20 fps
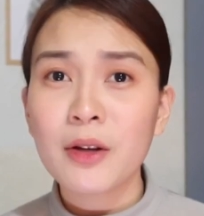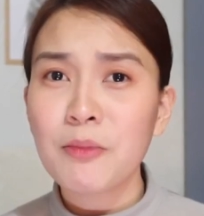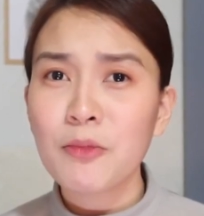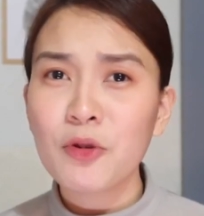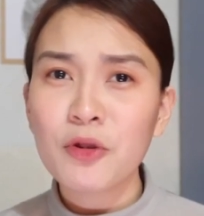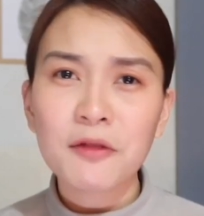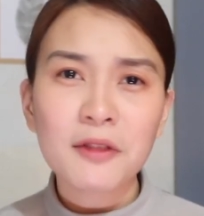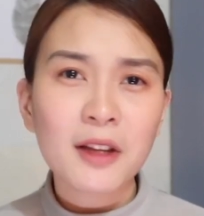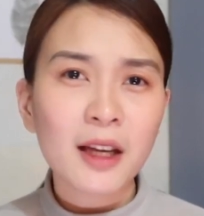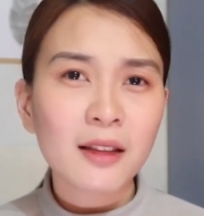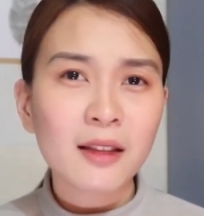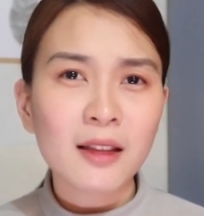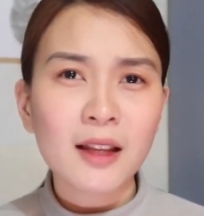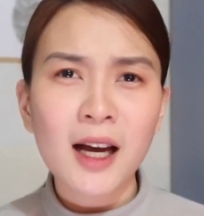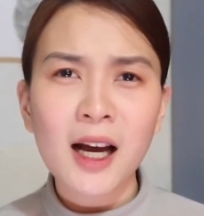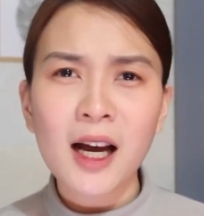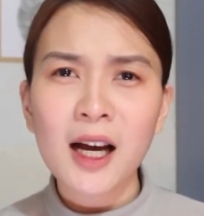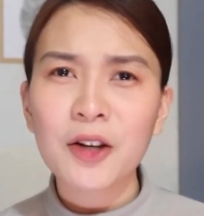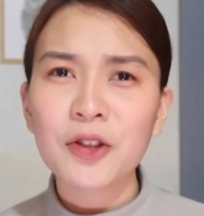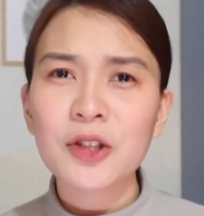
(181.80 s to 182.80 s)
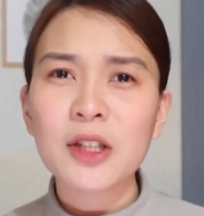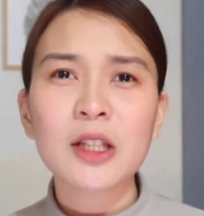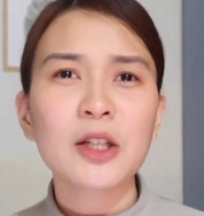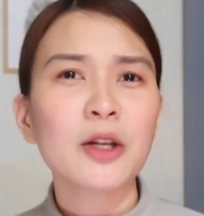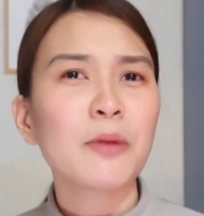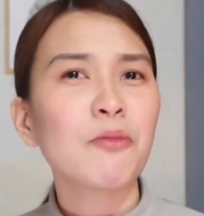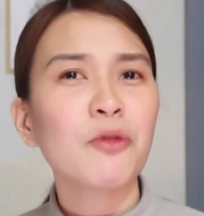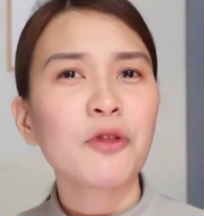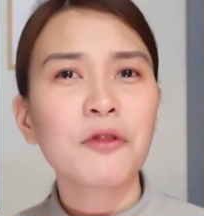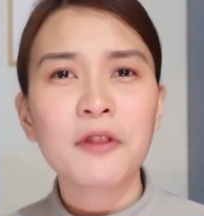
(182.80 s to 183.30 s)
Remove that doubts,
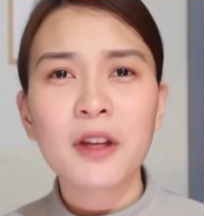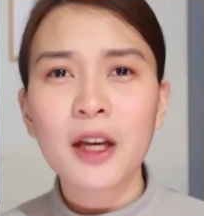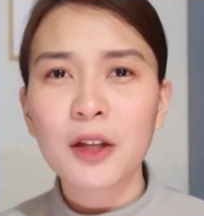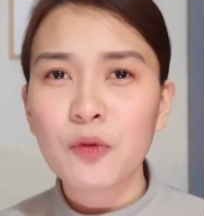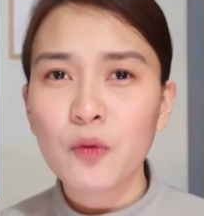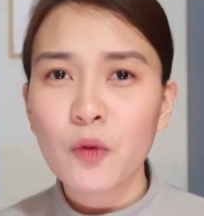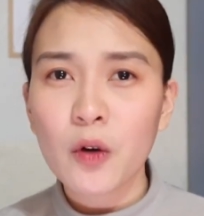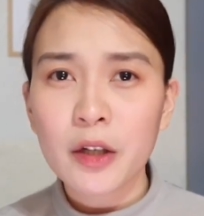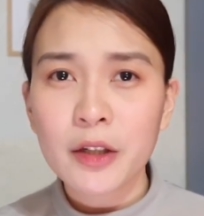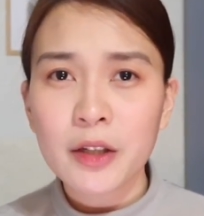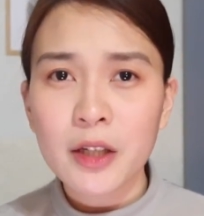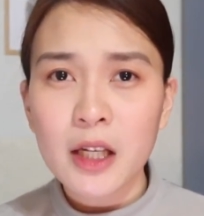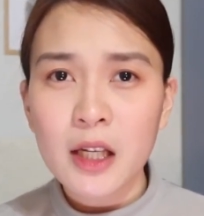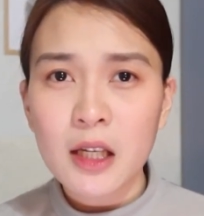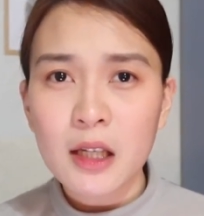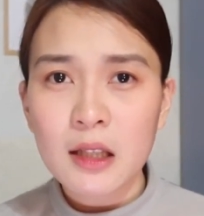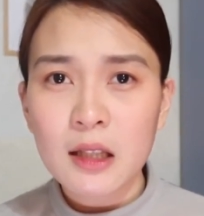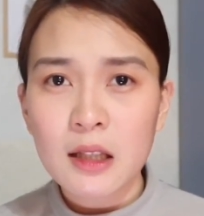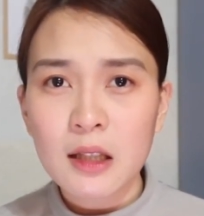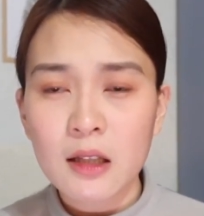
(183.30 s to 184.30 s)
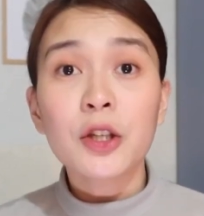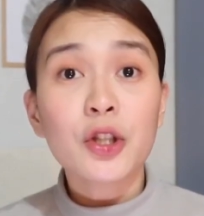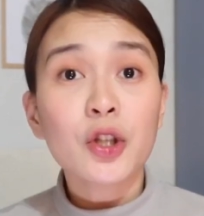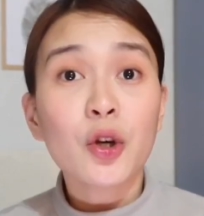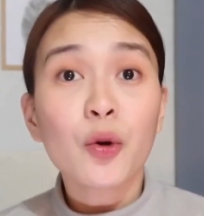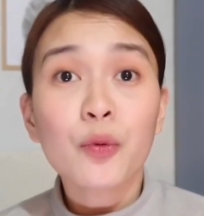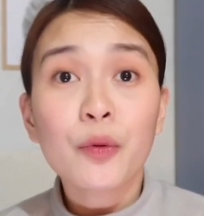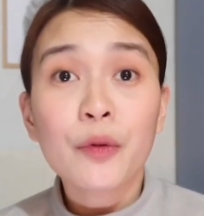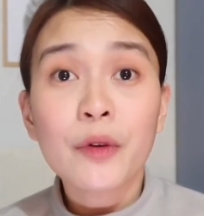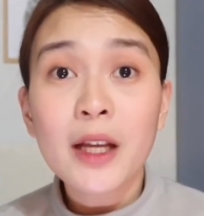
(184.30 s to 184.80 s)
remove that worries.
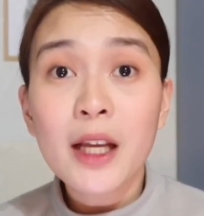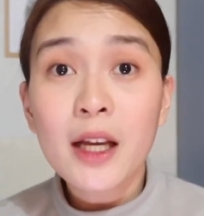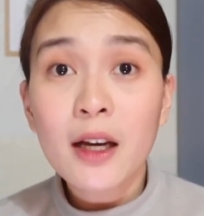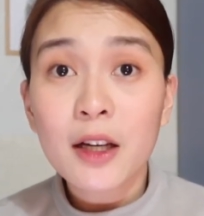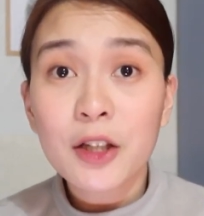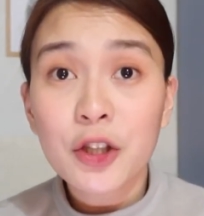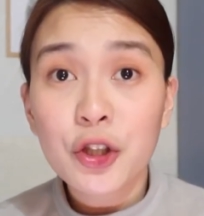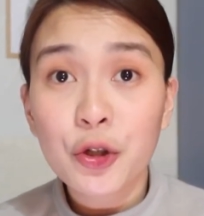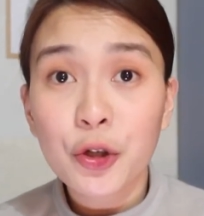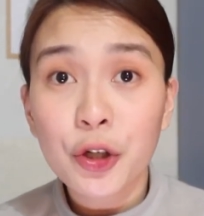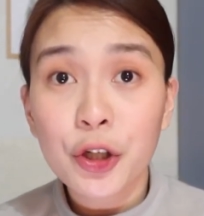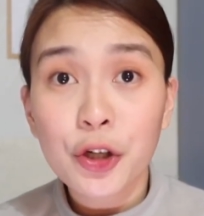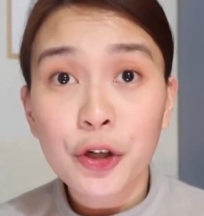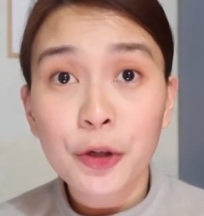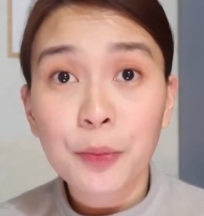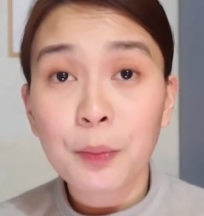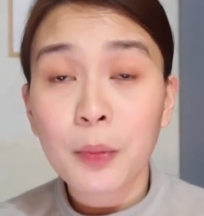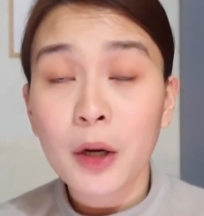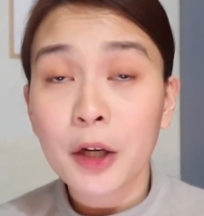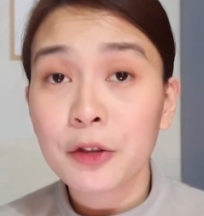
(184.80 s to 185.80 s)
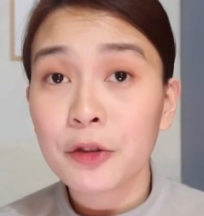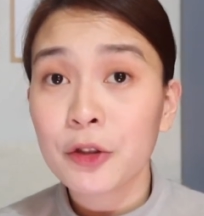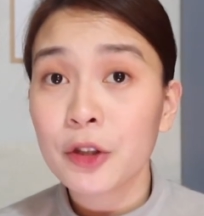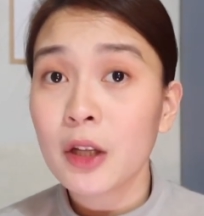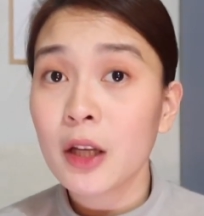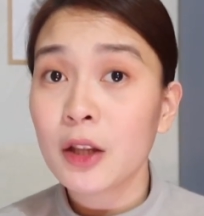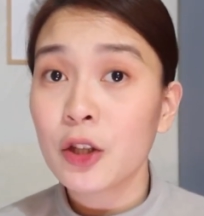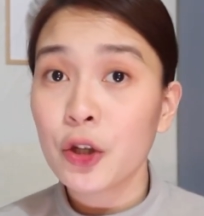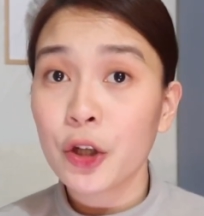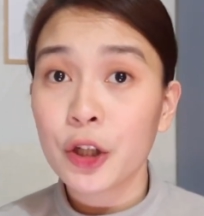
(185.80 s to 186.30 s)
So reassure your partner
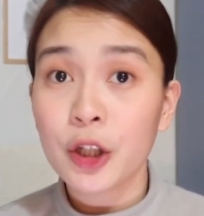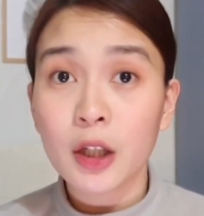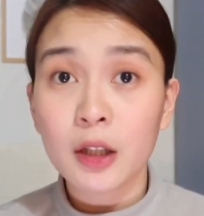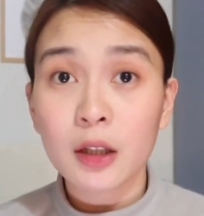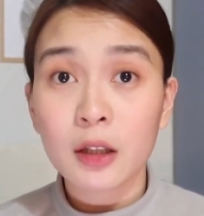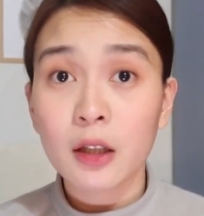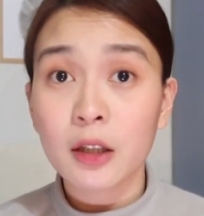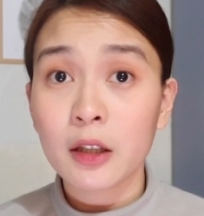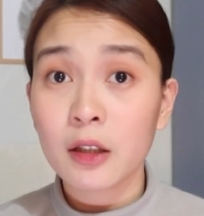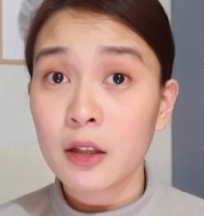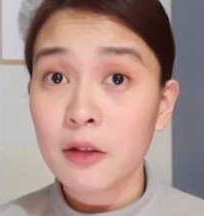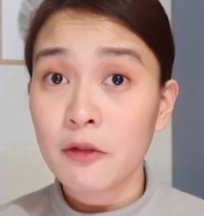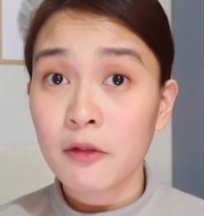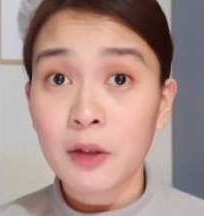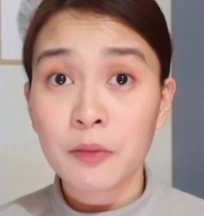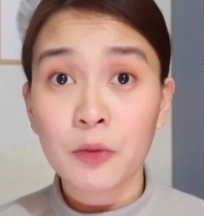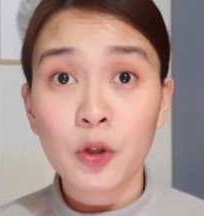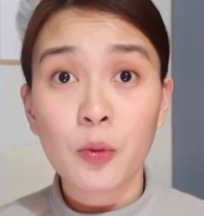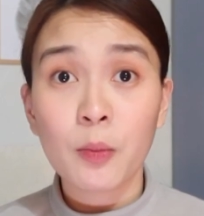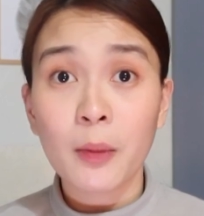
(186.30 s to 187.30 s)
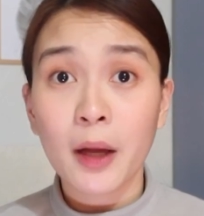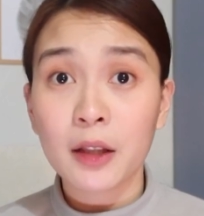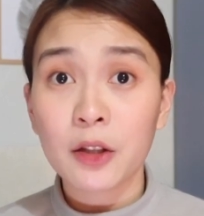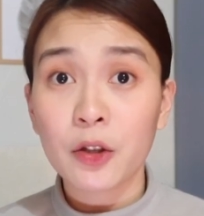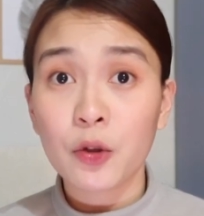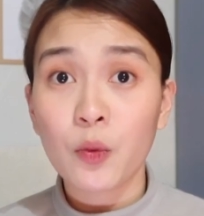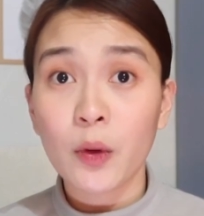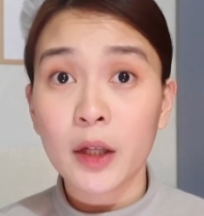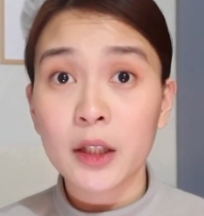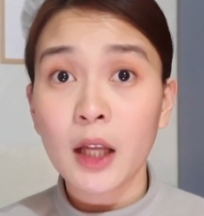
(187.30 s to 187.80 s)
that you're not gonna give up no
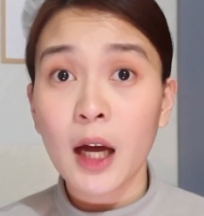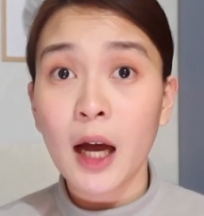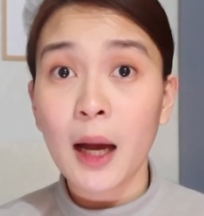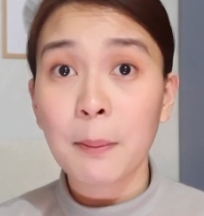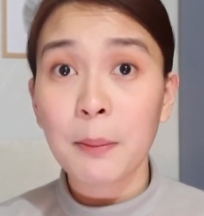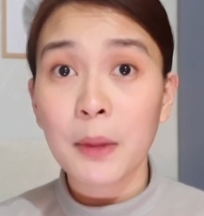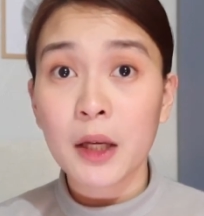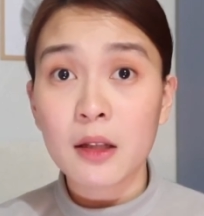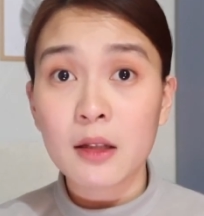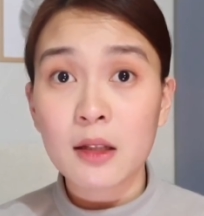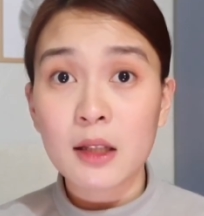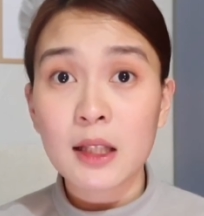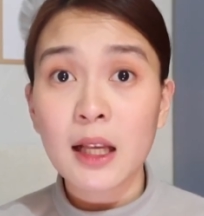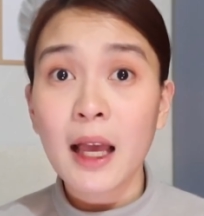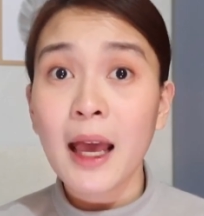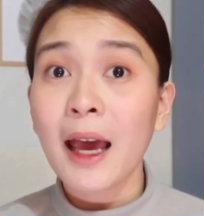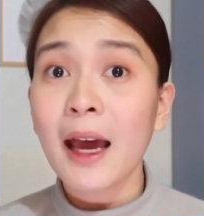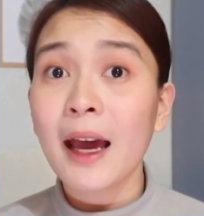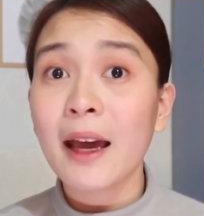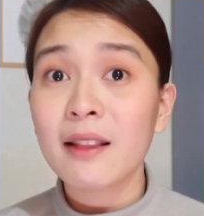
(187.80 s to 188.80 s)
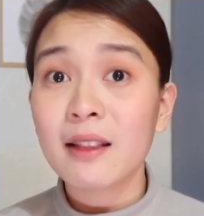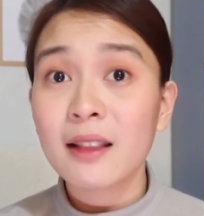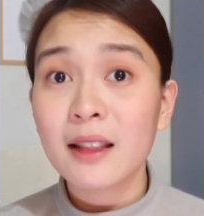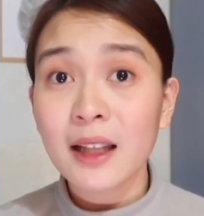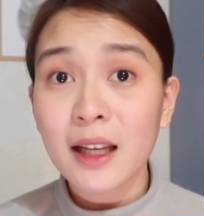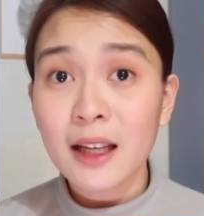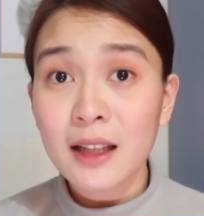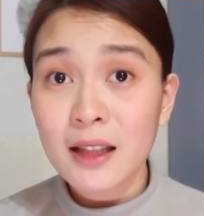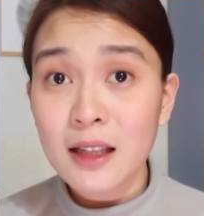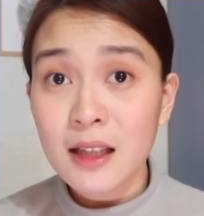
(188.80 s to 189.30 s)
matter what happens. And
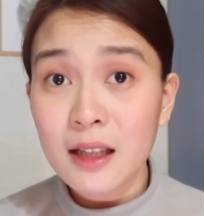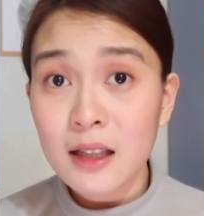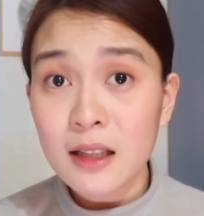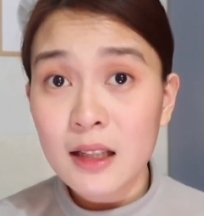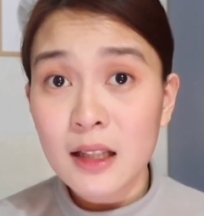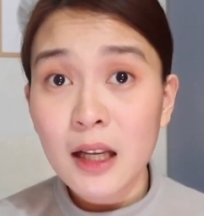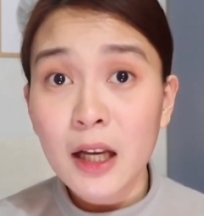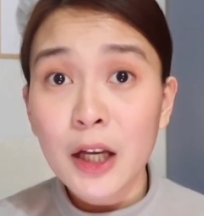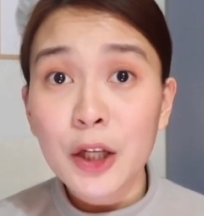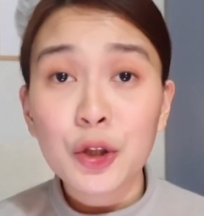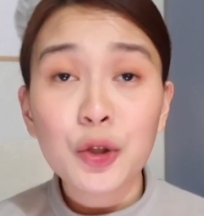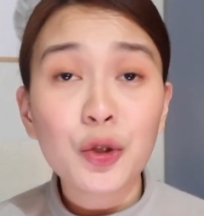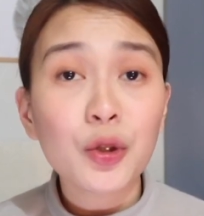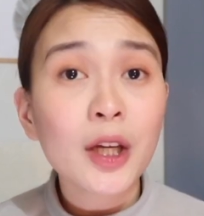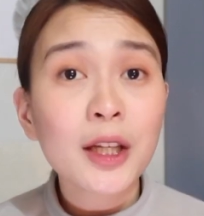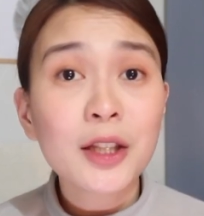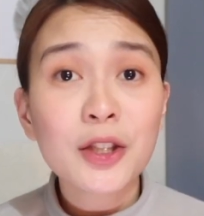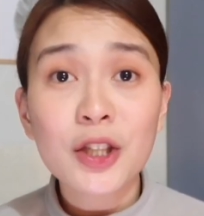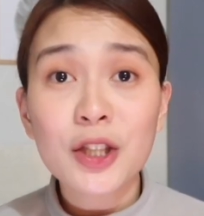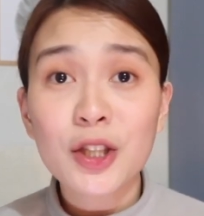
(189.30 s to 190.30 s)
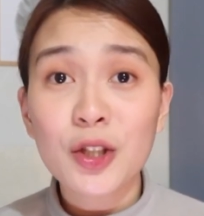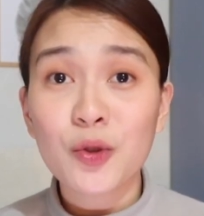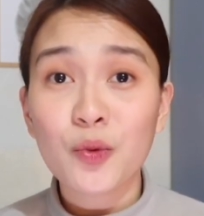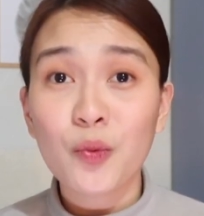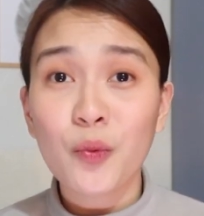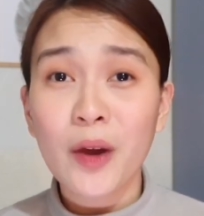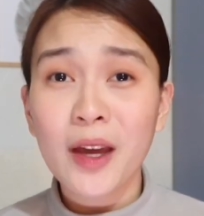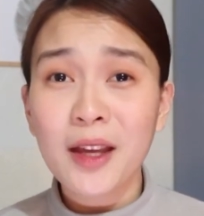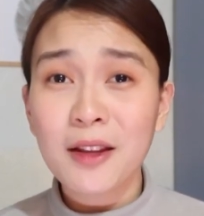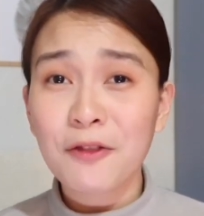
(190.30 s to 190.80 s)
ladies, do not just
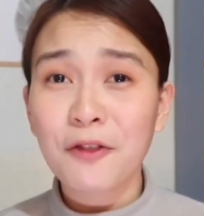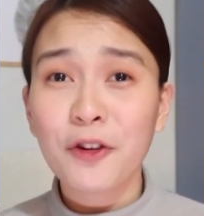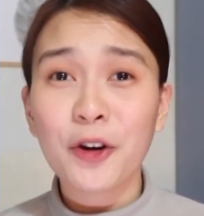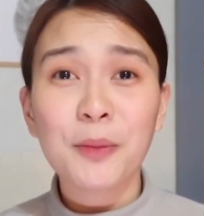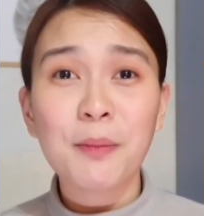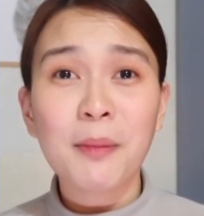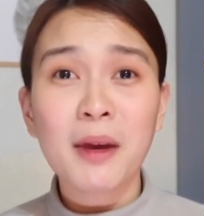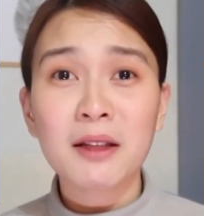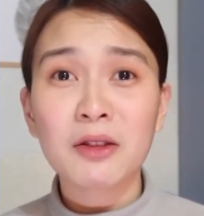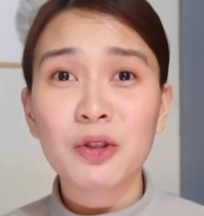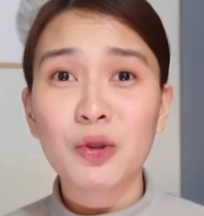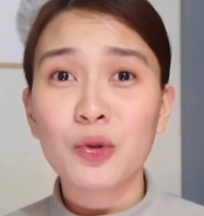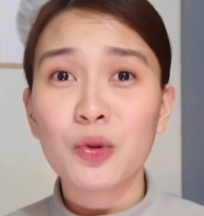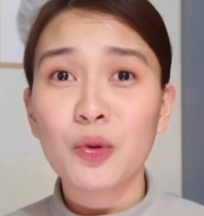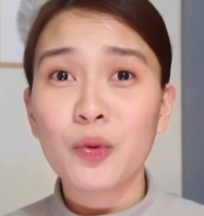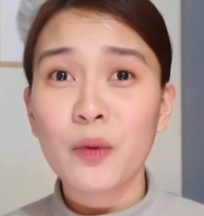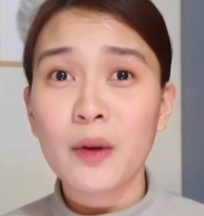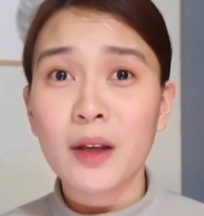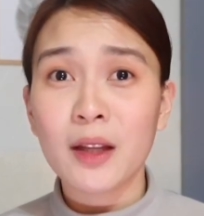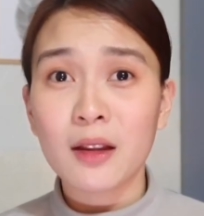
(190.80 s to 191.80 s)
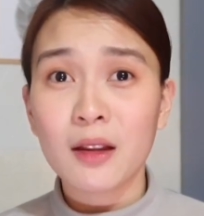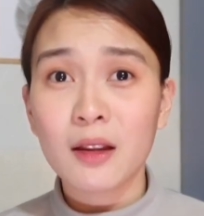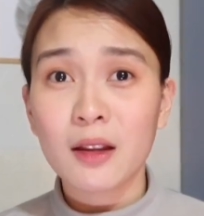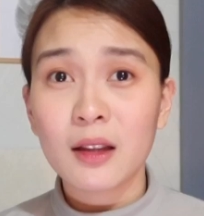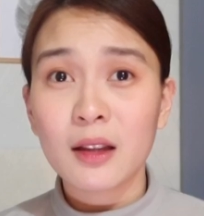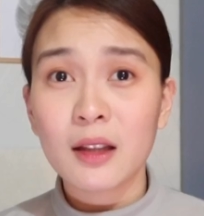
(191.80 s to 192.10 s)
wait for men to do it.